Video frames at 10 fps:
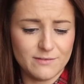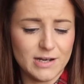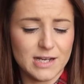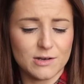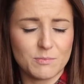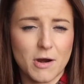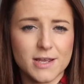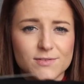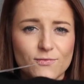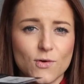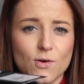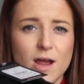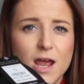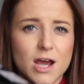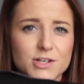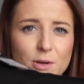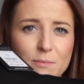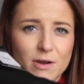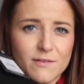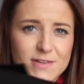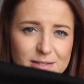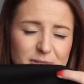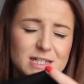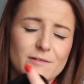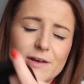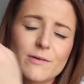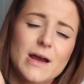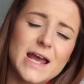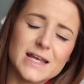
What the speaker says: really good price for a jumper of this material.